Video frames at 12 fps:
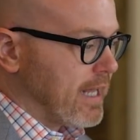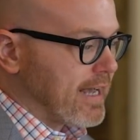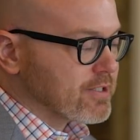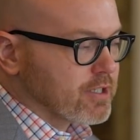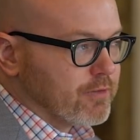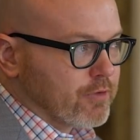
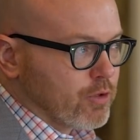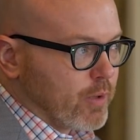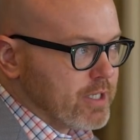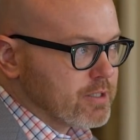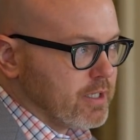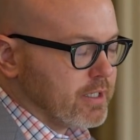Lastly, for the
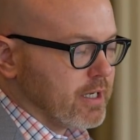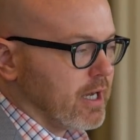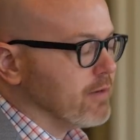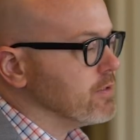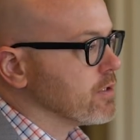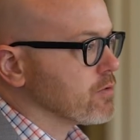waistline,
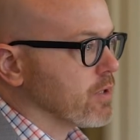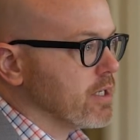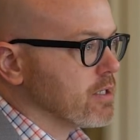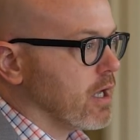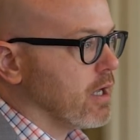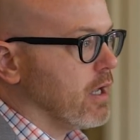obvious,
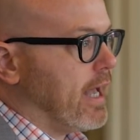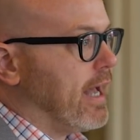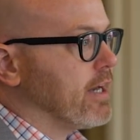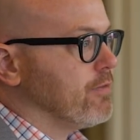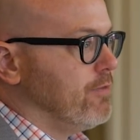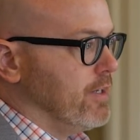right?
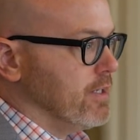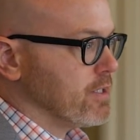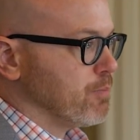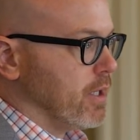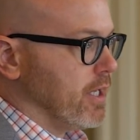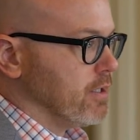Add a
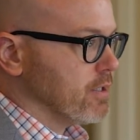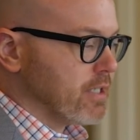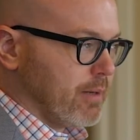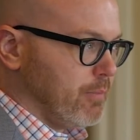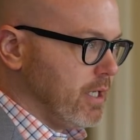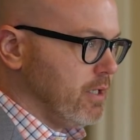fitness plan.
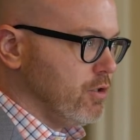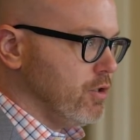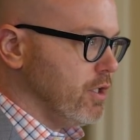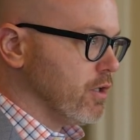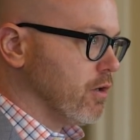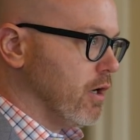Does that mean
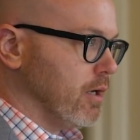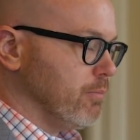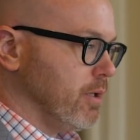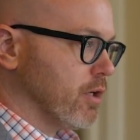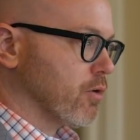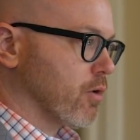you need to go out
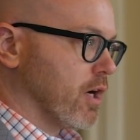and be